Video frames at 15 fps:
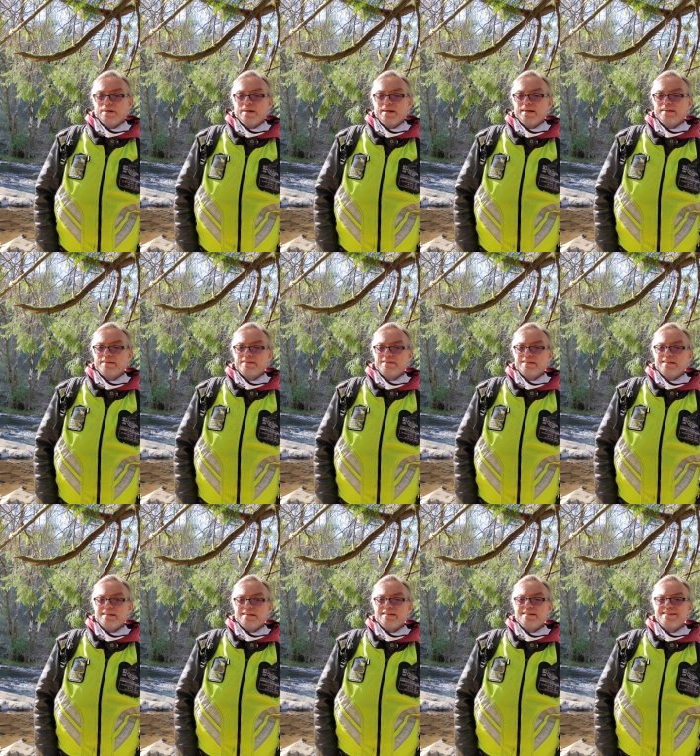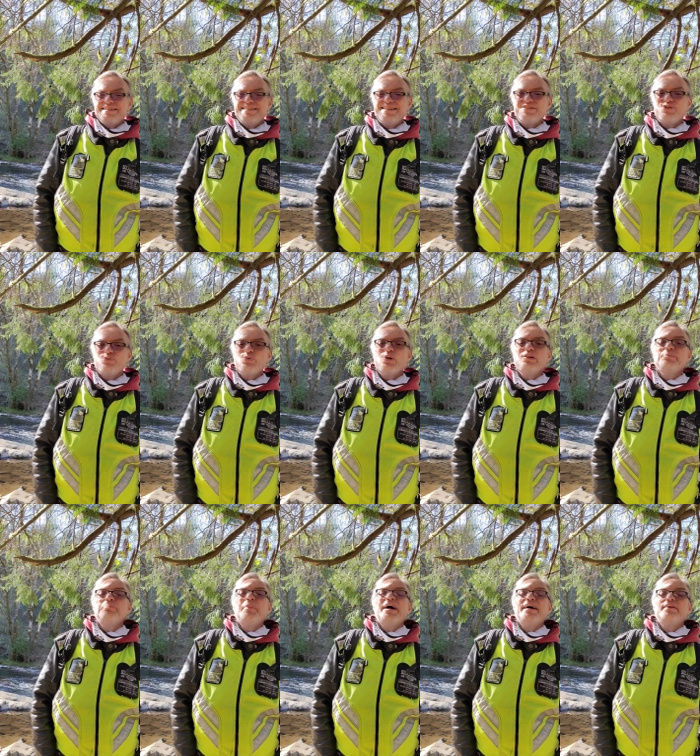and it doesn't really
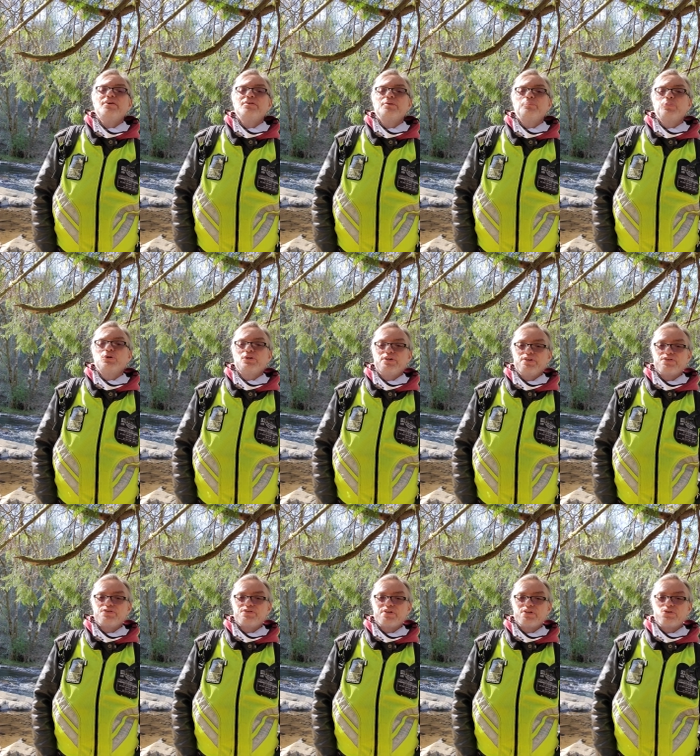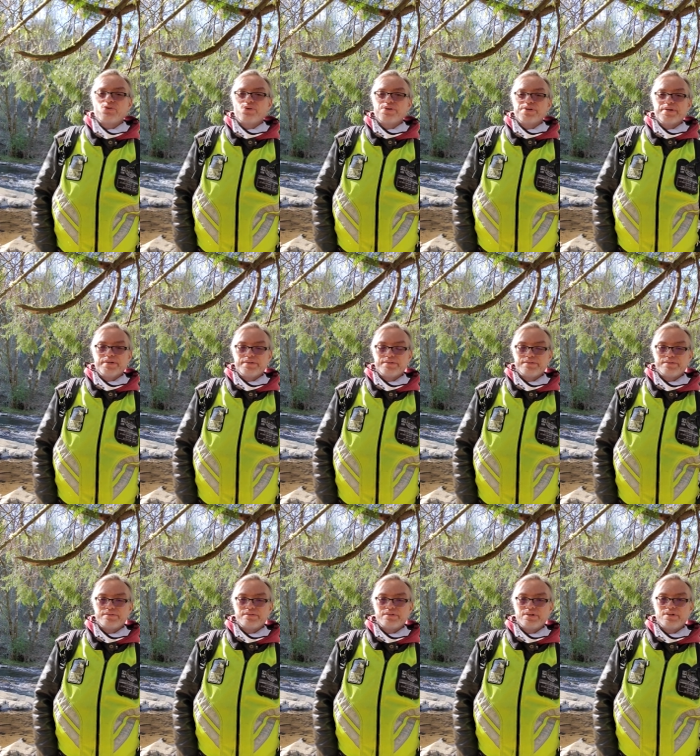matter the place that you're in.
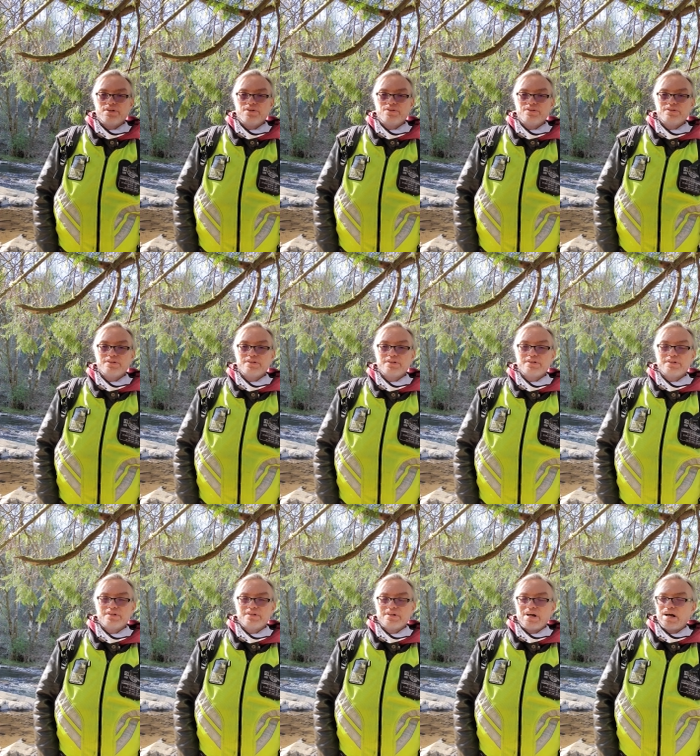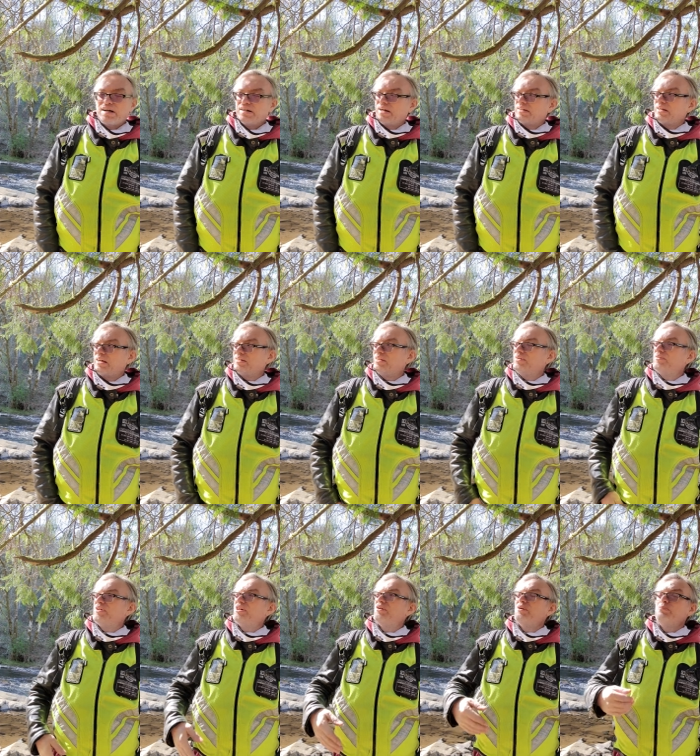You know? I, I live
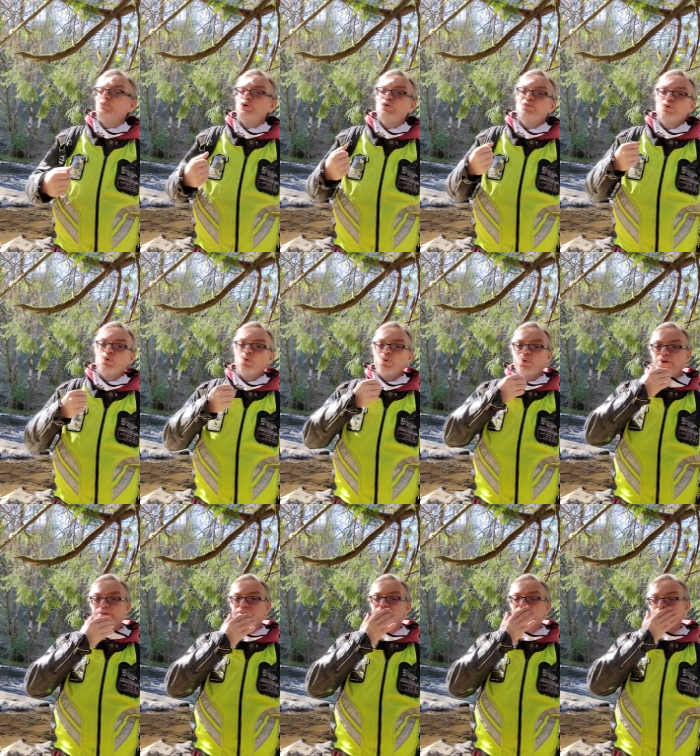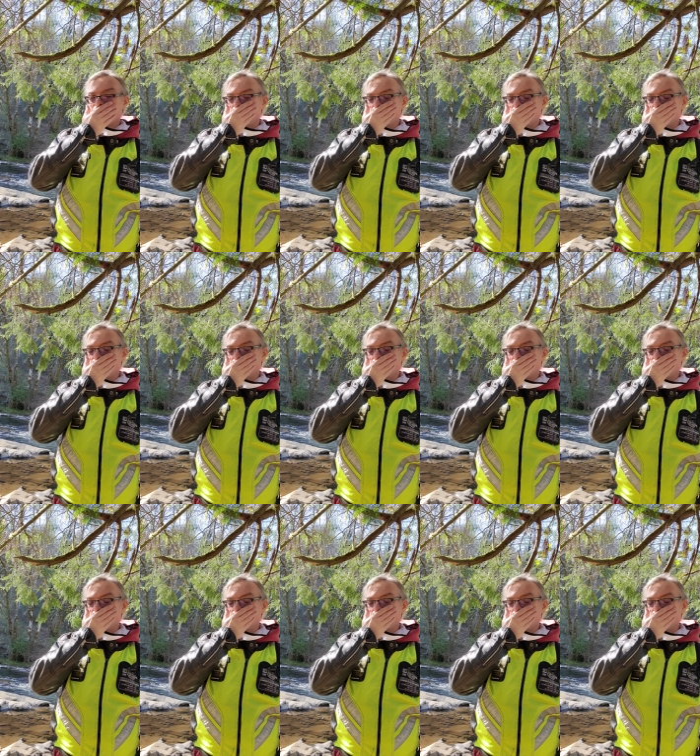here in beautiful Oregon.